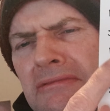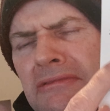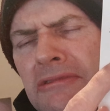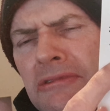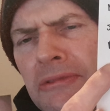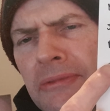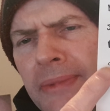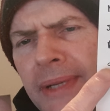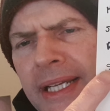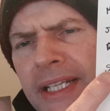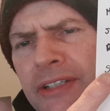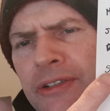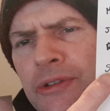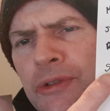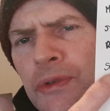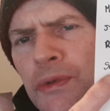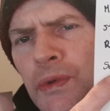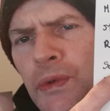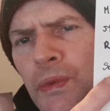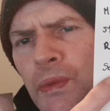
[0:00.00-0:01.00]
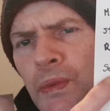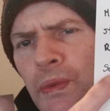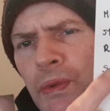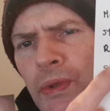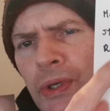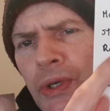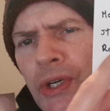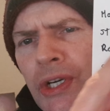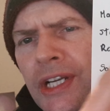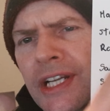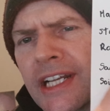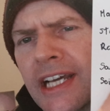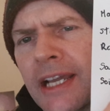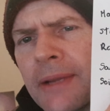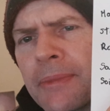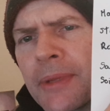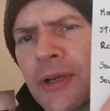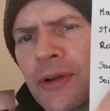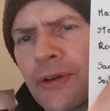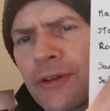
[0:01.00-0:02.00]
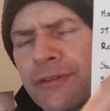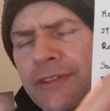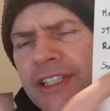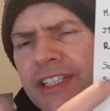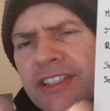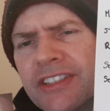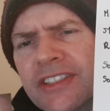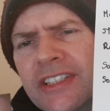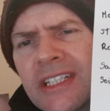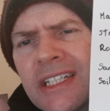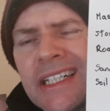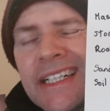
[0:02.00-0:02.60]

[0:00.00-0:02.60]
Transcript: grammatical naming of this.